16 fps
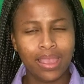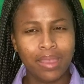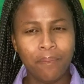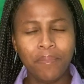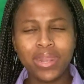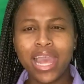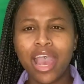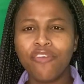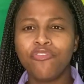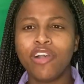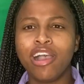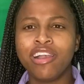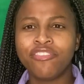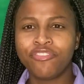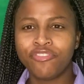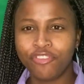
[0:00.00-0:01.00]
have one
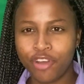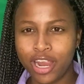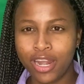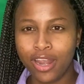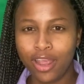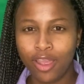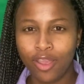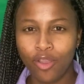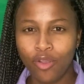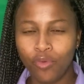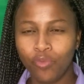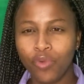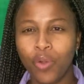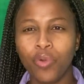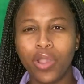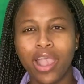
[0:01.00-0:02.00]
friend
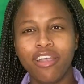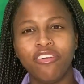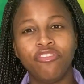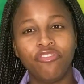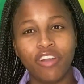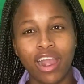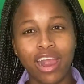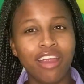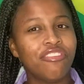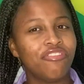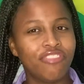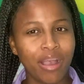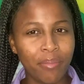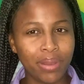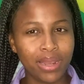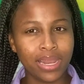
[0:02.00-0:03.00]
where we are far
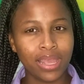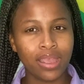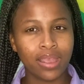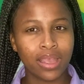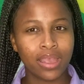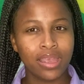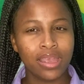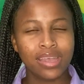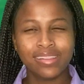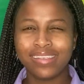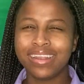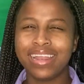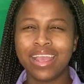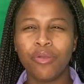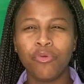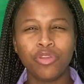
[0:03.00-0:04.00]
family, till
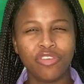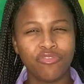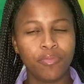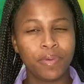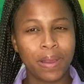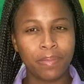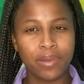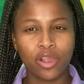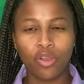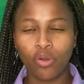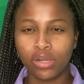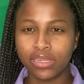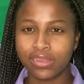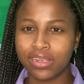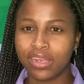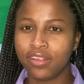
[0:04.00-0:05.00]
then would even probably count
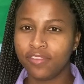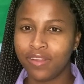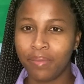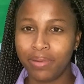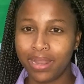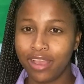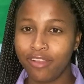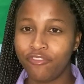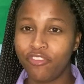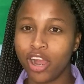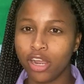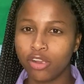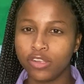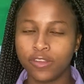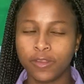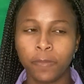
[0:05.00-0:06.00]
it as family, like far
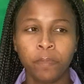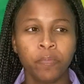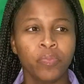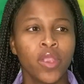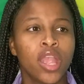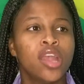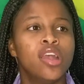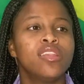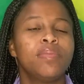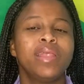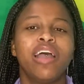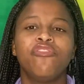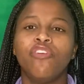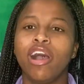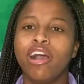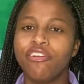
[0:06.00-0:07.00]
cousin. So I have
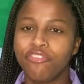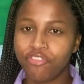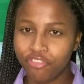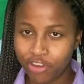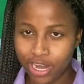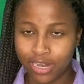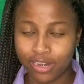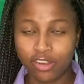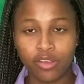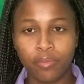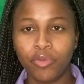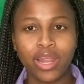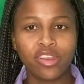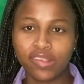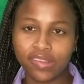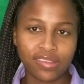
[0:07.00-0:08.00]
one friend, but I
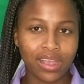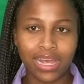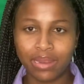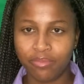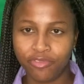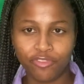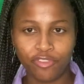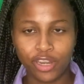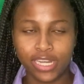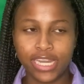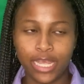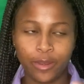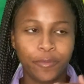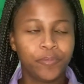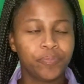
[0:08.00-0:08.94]
just call him friend then.